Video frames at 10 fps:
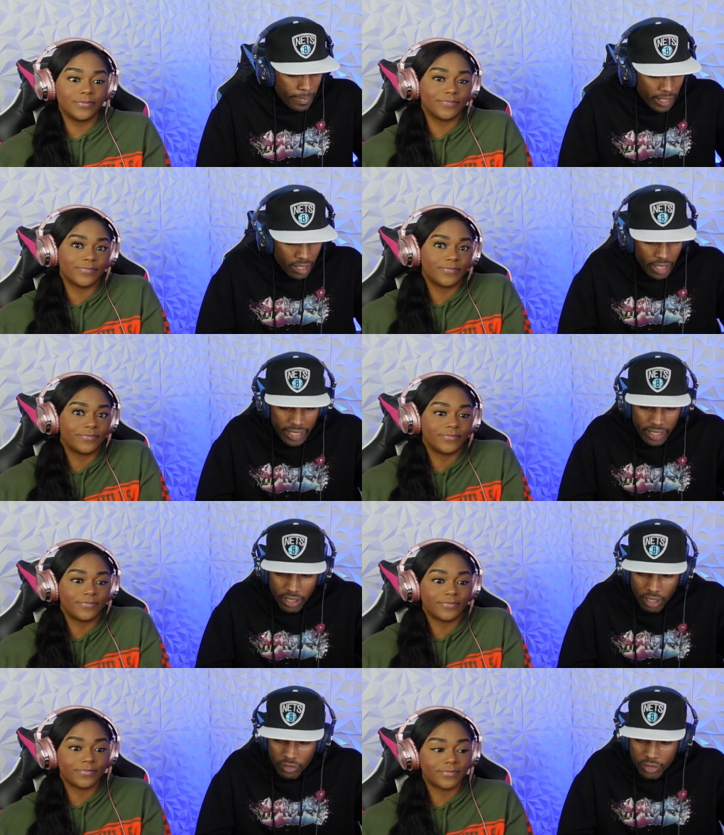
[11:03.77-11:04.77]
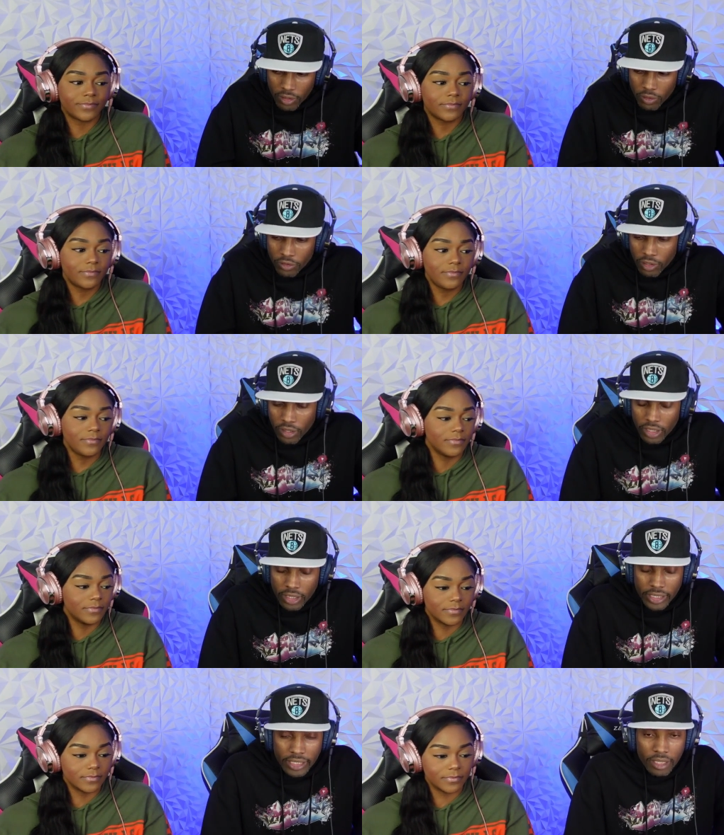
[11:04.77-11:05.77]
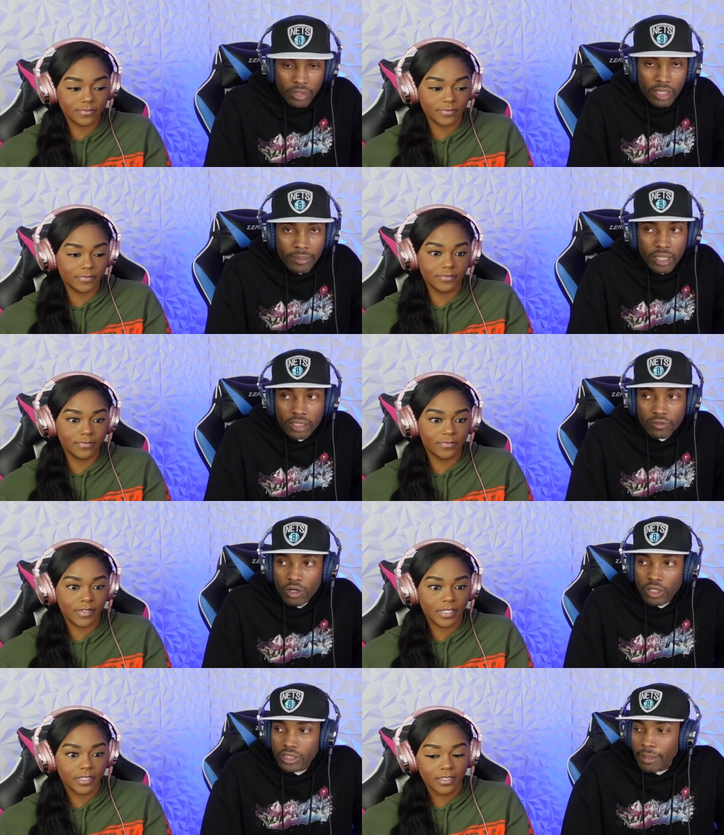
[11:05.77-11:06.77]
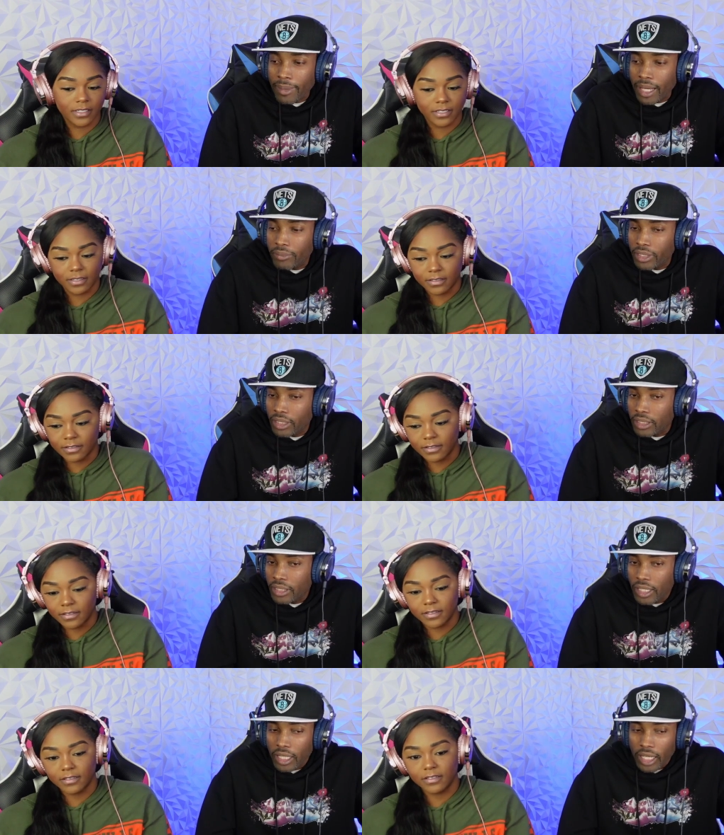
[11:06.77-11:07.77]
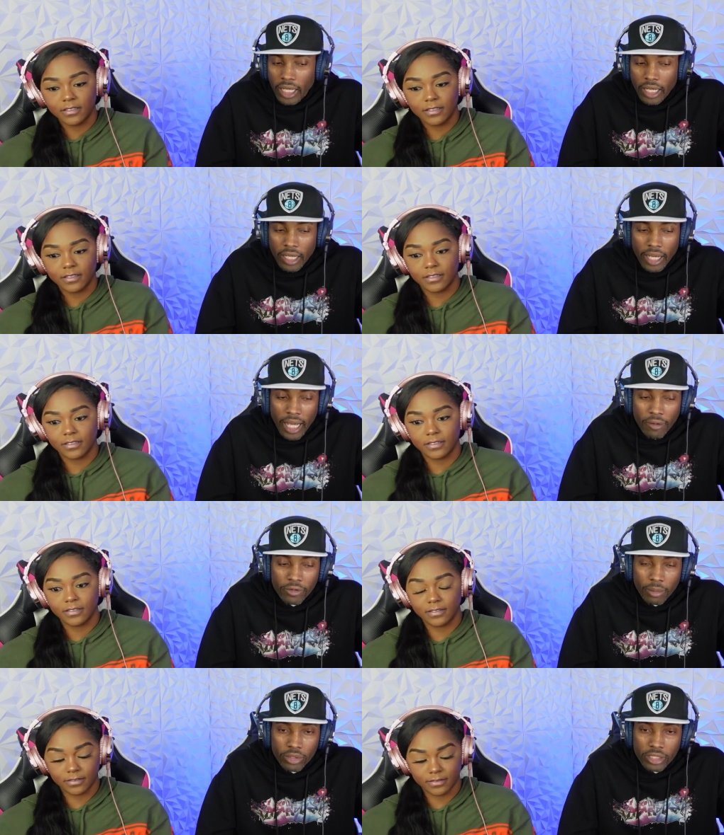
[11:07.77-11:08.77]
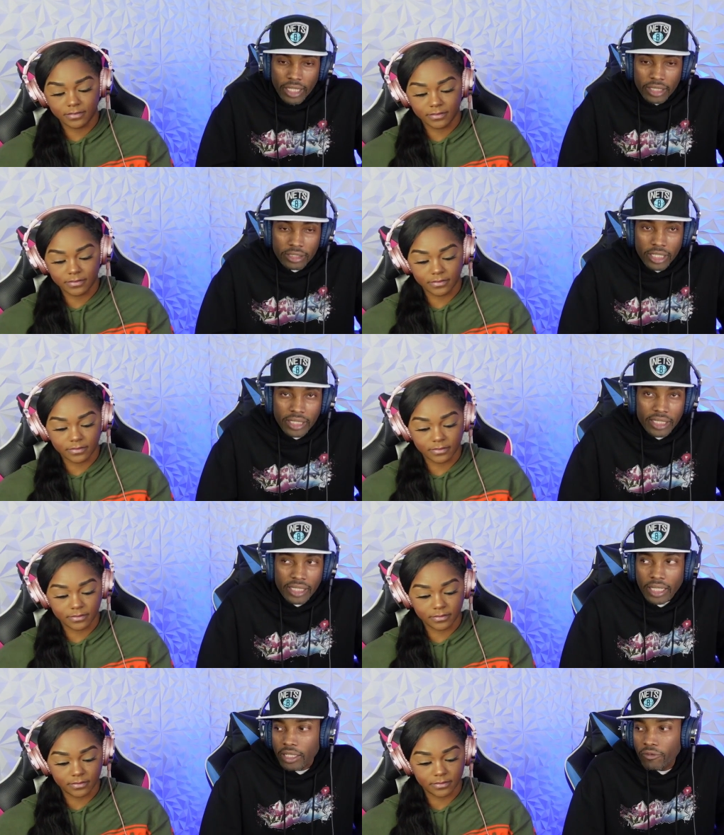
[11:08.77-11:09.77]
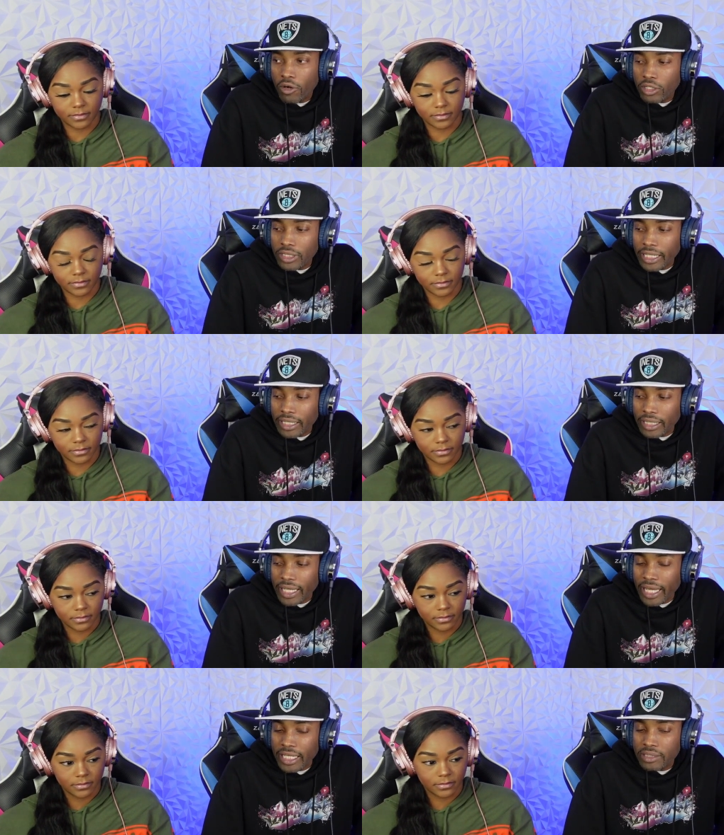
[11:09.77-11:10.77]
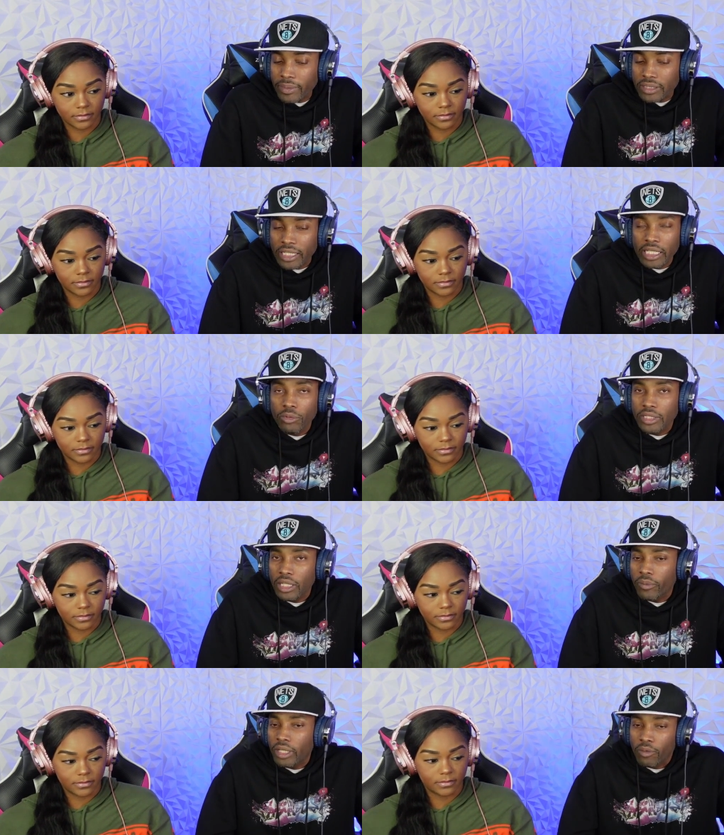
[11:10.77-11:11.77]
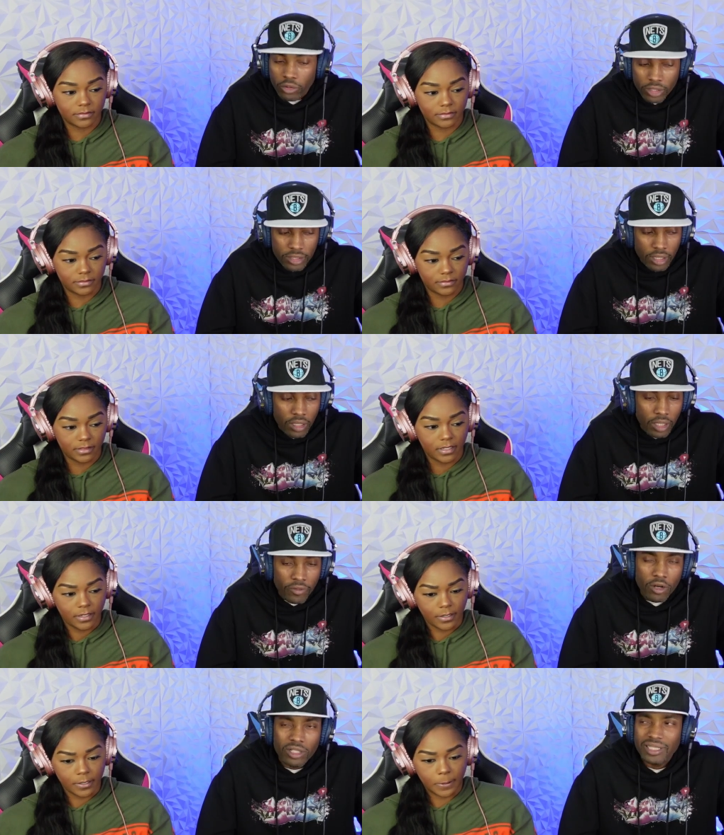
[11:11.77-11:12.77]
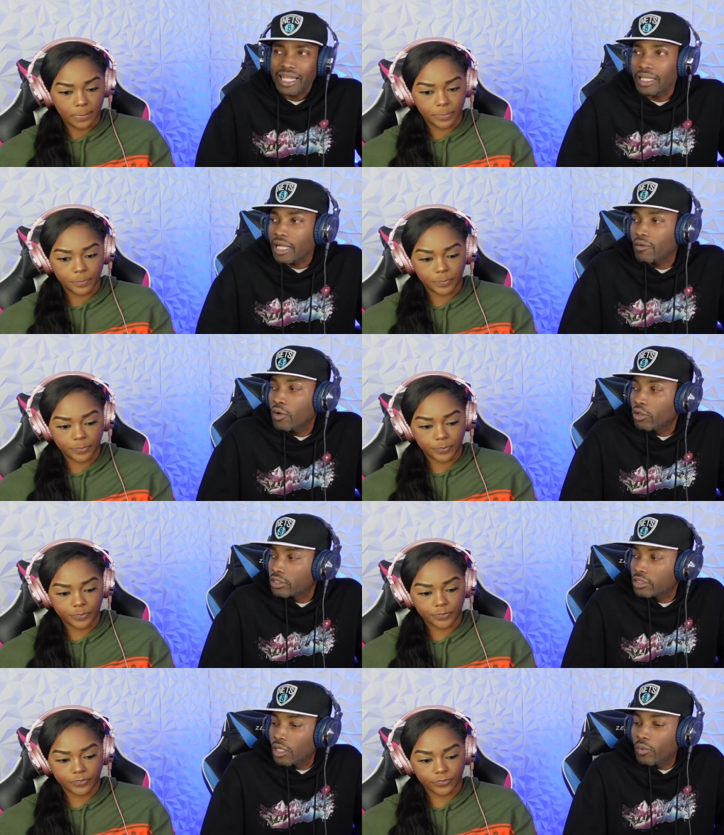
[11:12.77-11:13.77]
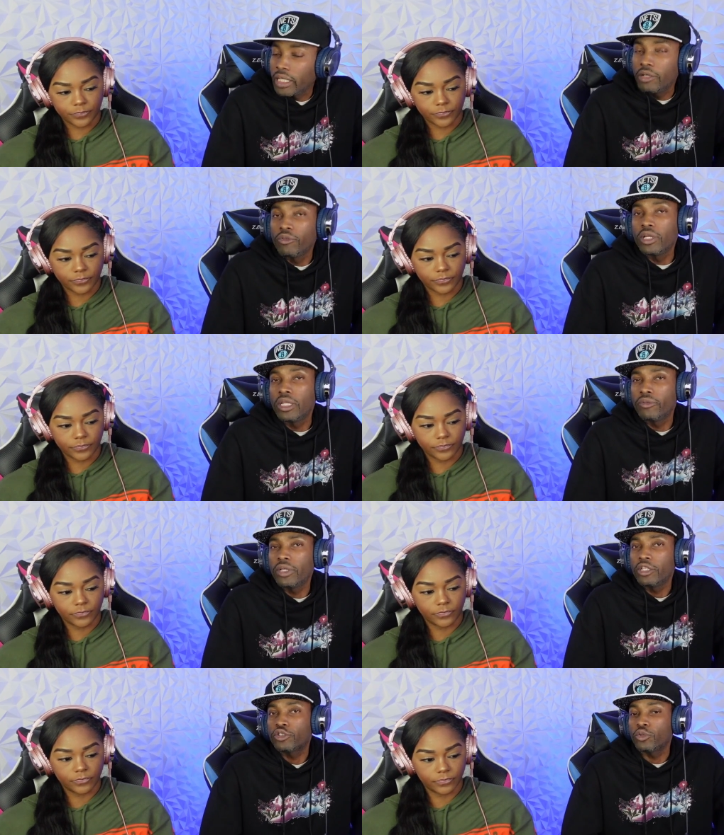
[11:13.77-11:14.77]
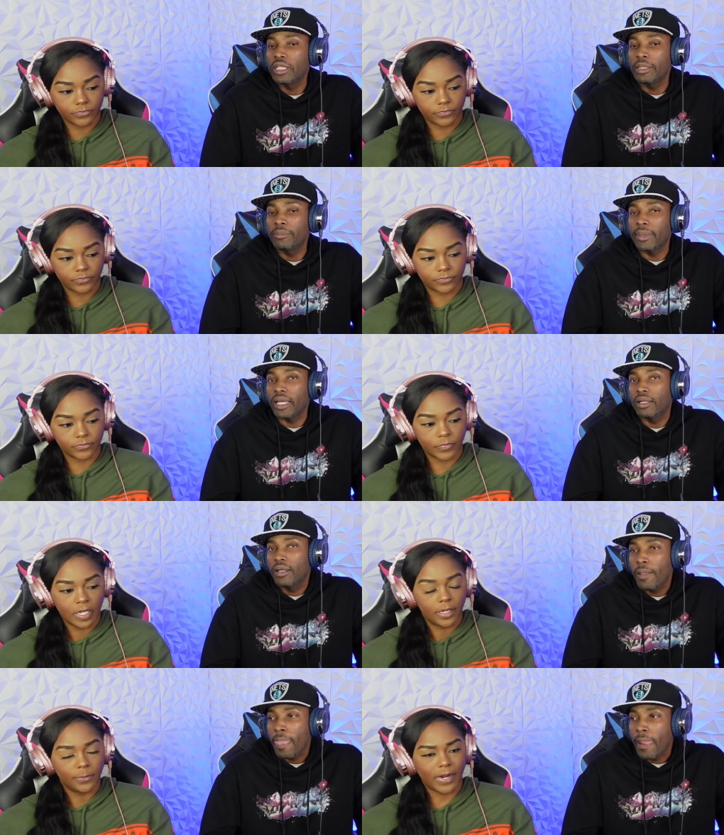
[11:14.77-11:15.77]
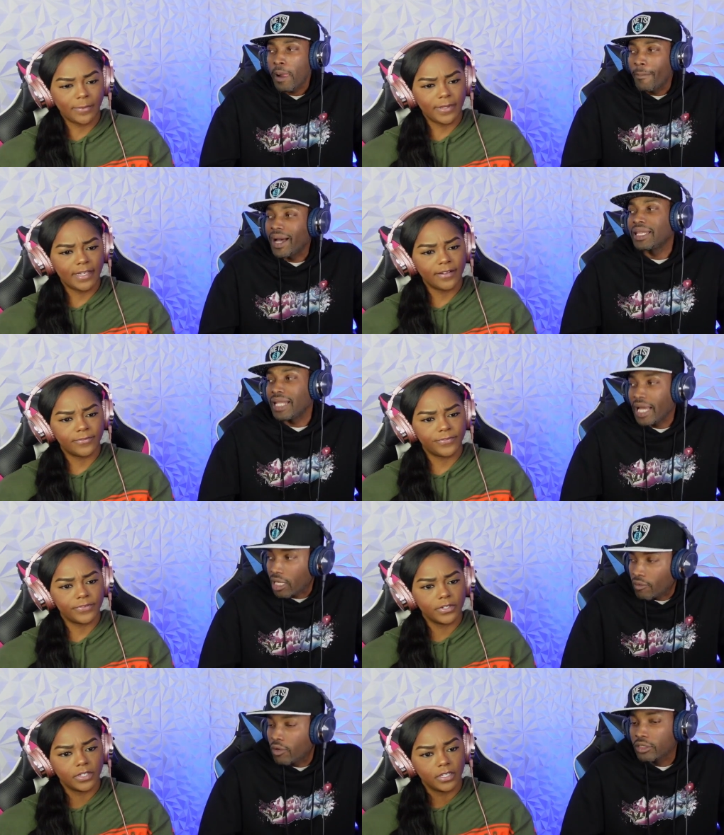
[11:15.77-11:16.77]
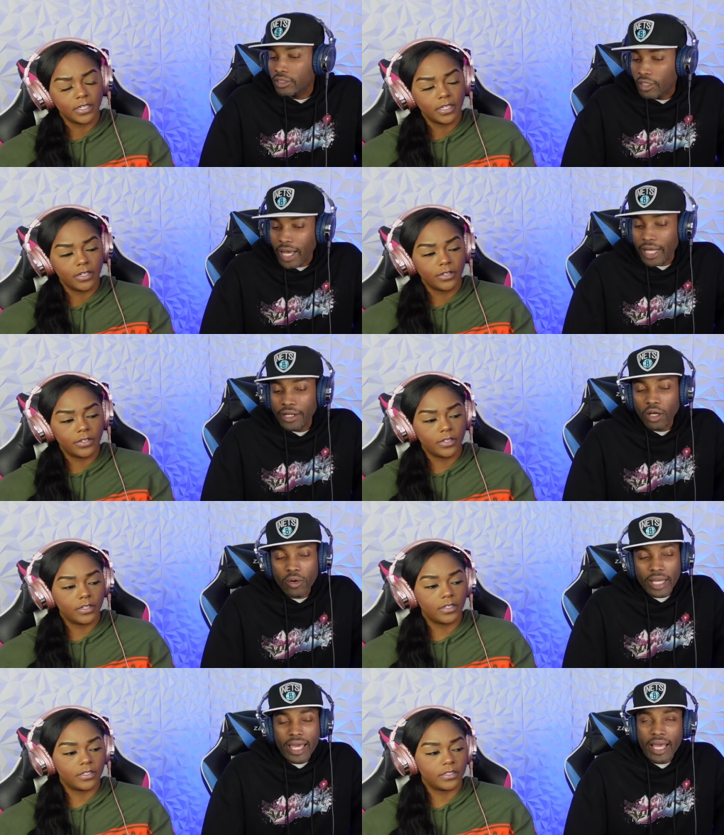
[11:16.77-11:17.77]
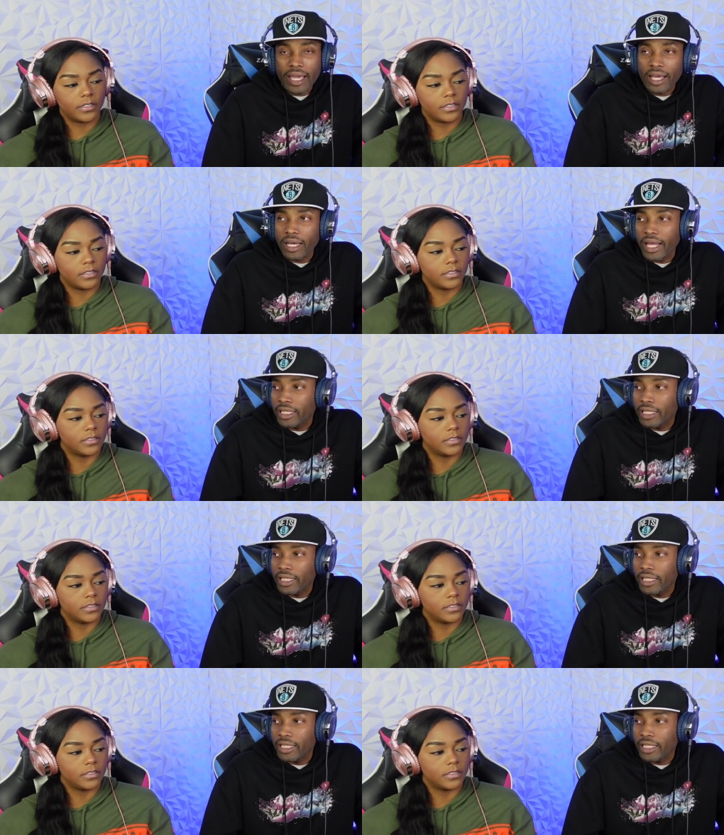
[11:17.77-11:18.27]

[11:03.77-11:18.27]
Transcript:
Speaker 1: And then also, you know, another thing that I'm thinking about is in regards to like Bob Dylan. Uh, I really, I'm really kind of trying to think like in regards to like the headspace that he was in when he wrote this song. In regards to like like a Rolling Stone, what he really, really, truly meant Probably by like, like a Rolling Stone. I know it, it kind of has some